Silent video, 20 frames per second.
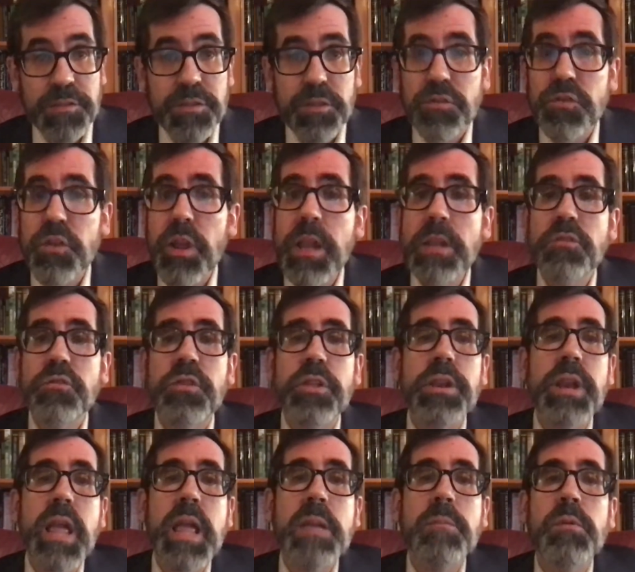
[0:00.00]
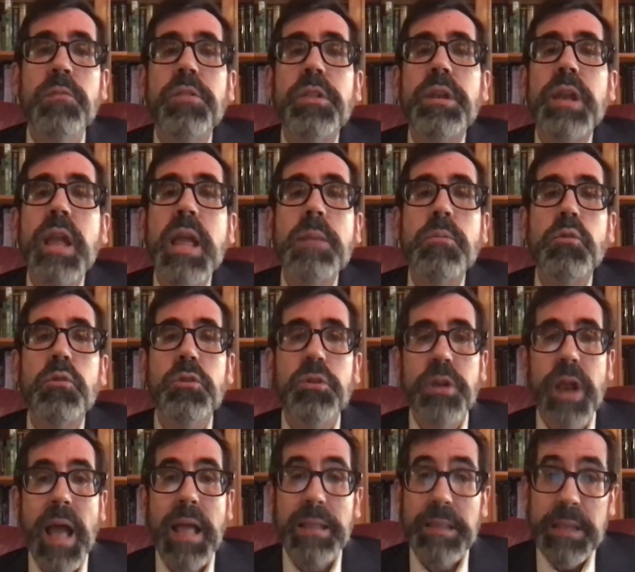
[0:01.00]
to change the name of the
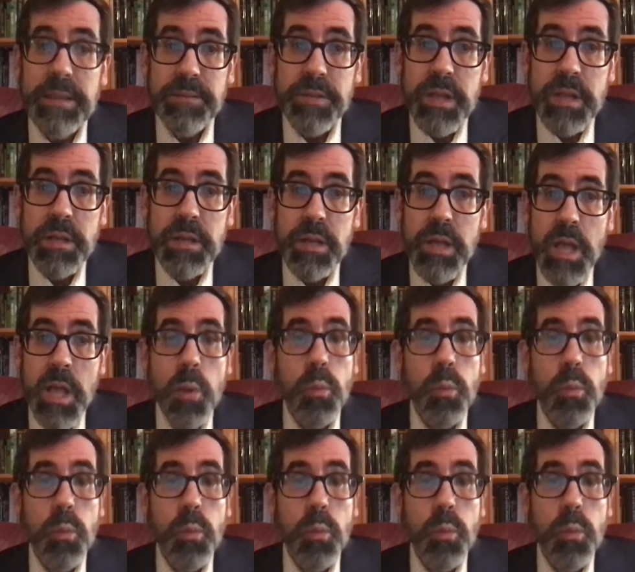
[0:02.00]
neighborhood I live in,